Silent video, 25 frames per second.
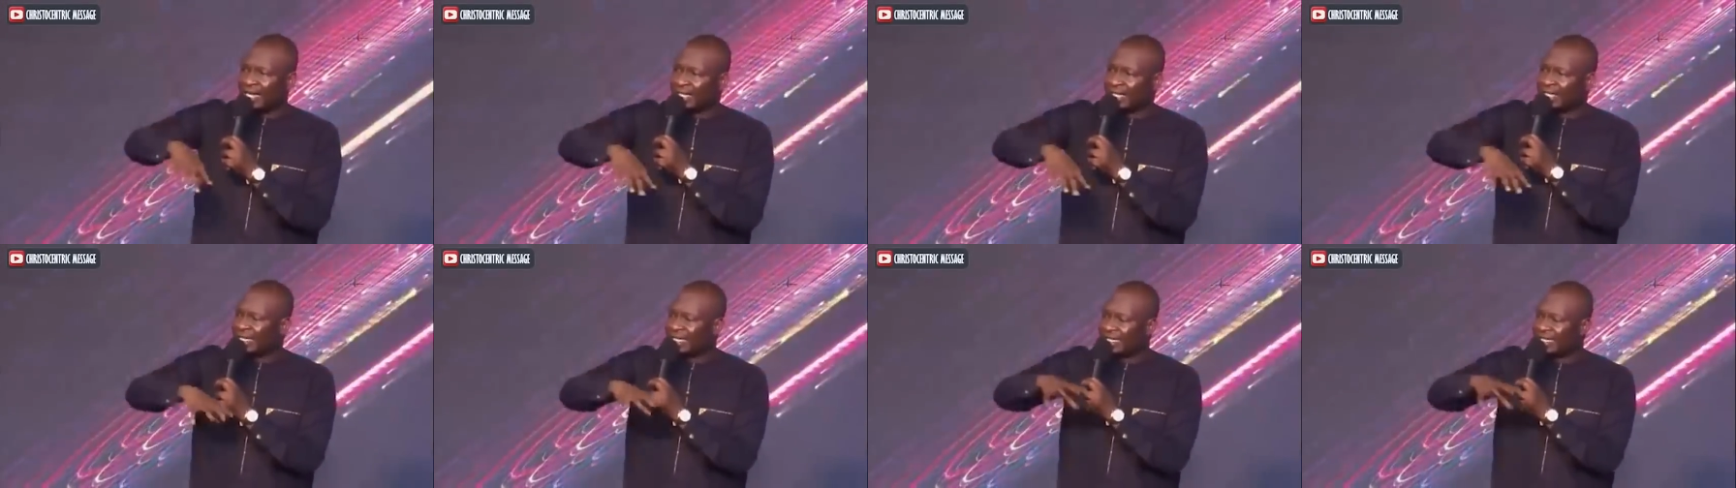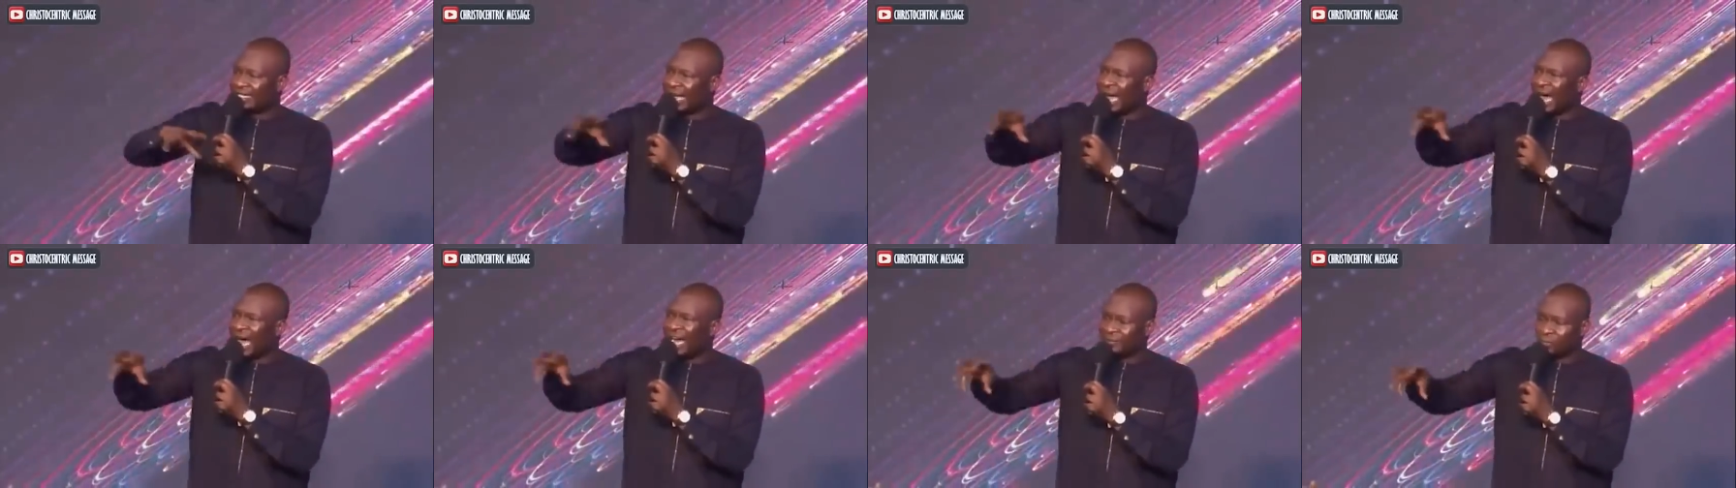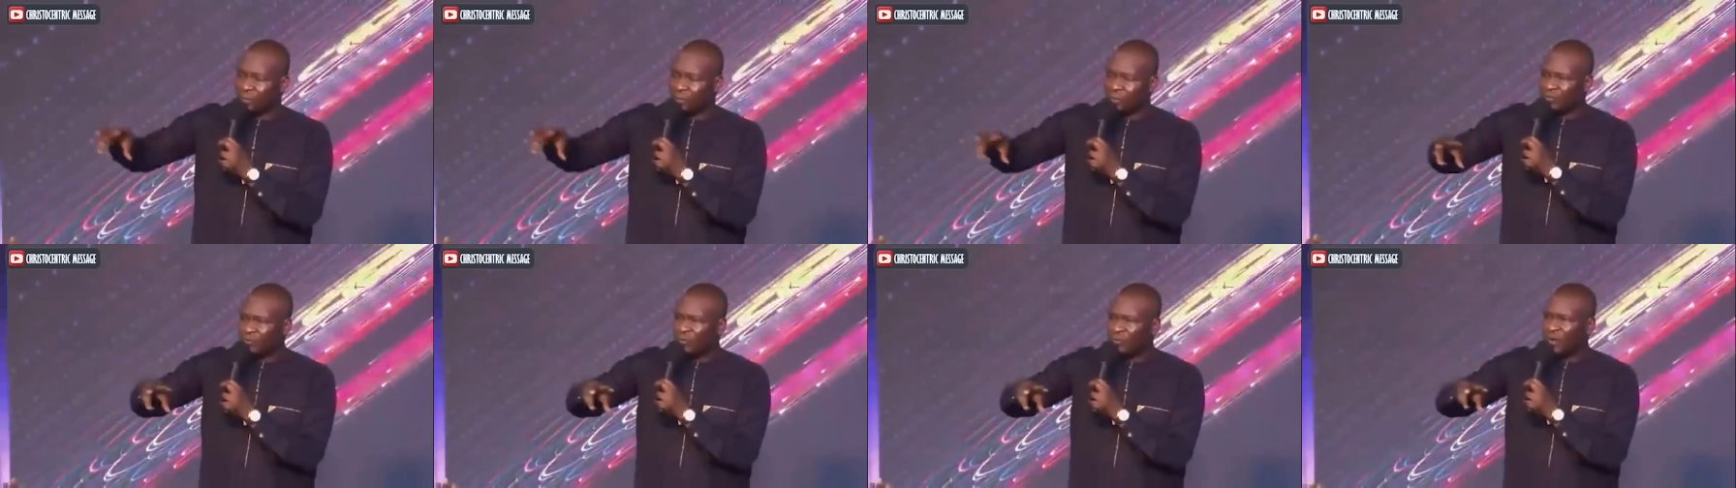in this
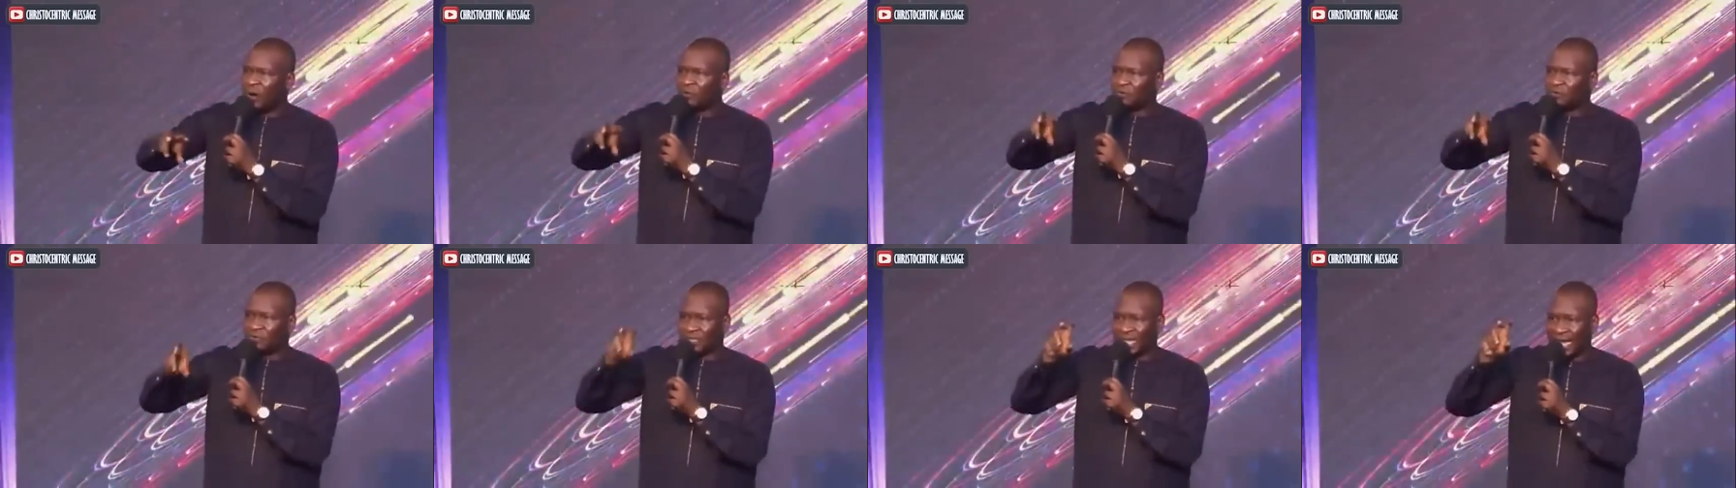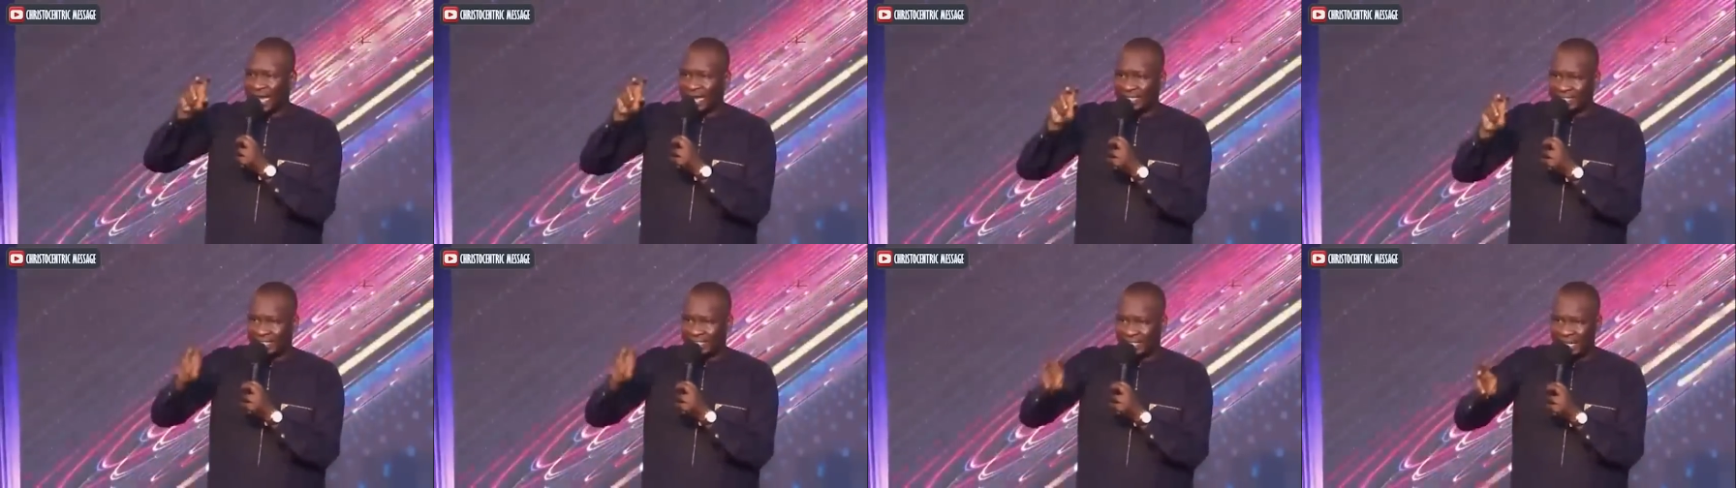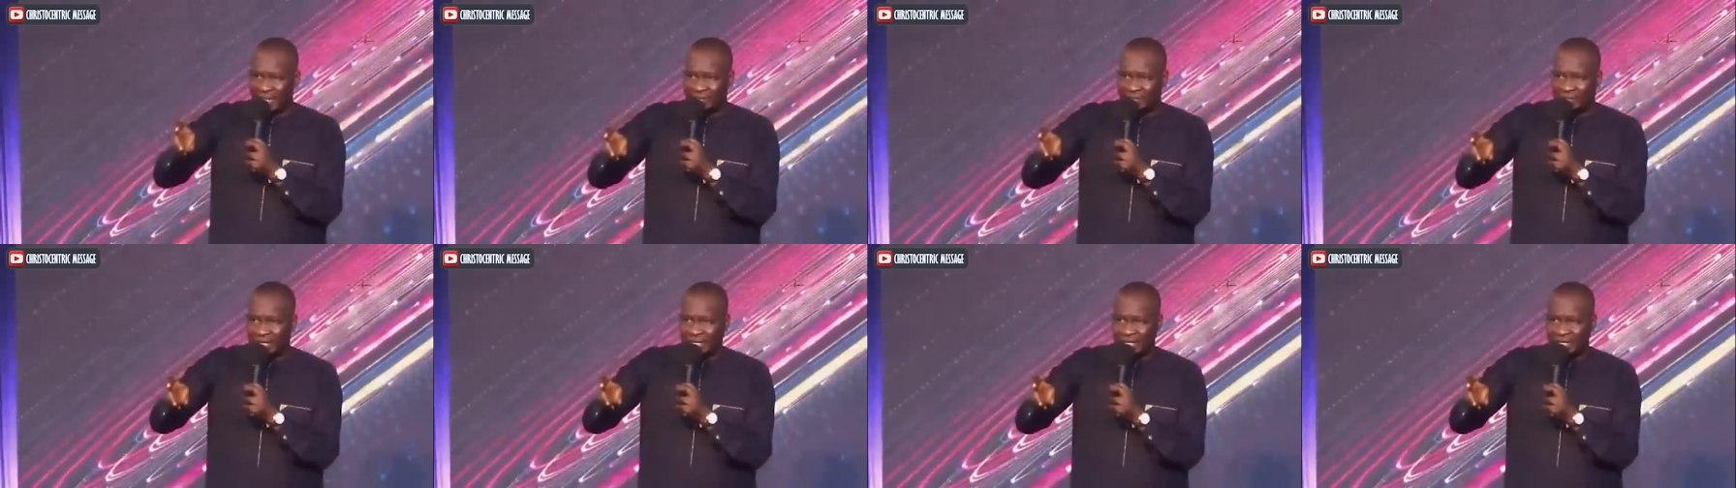atmosphere of
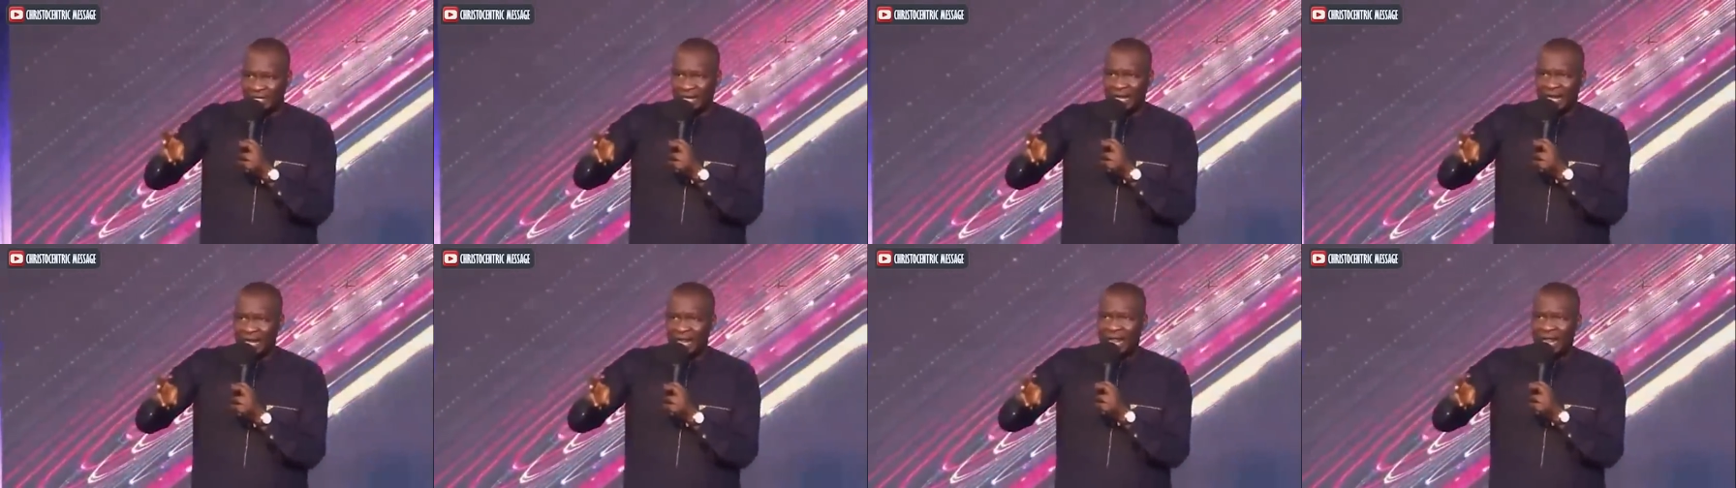thanksgiving